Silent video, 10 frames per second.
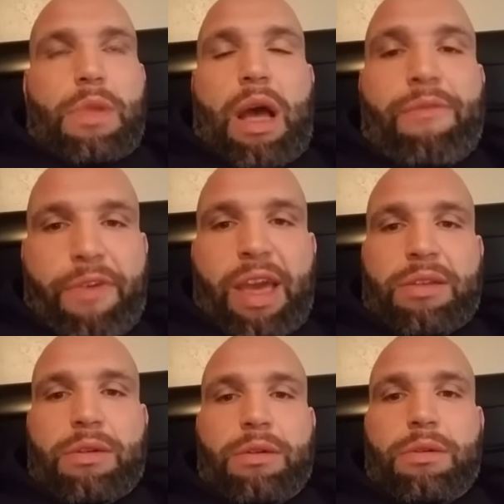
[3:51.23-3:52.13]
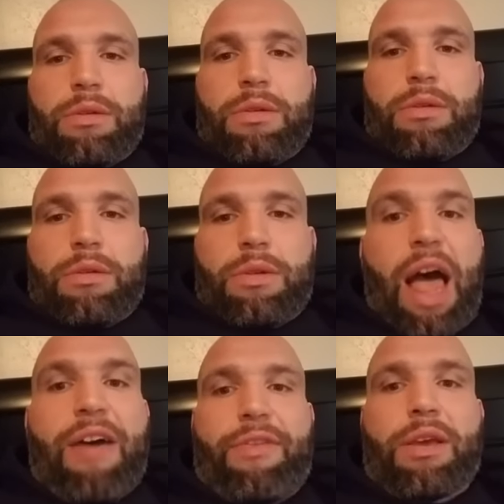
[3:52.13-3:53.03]
I'm faster, a
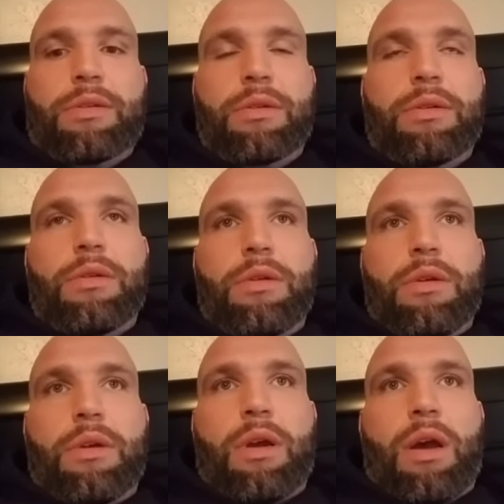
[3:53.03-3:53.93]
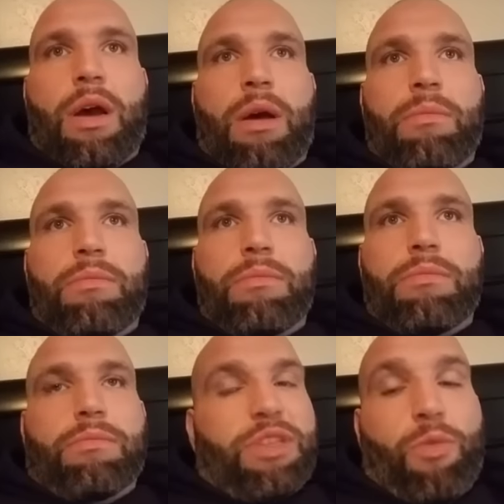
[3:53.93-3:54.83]
lot faster, um,
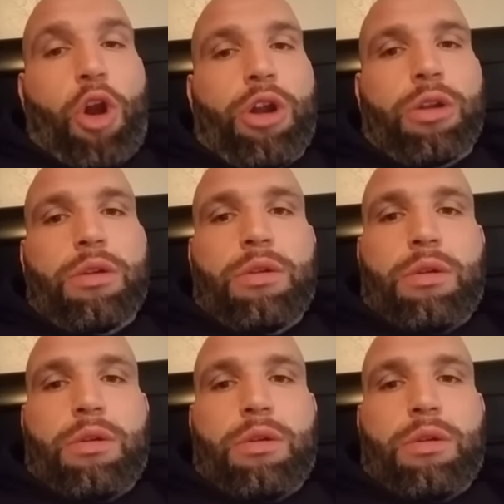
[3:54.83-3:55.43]
smarter.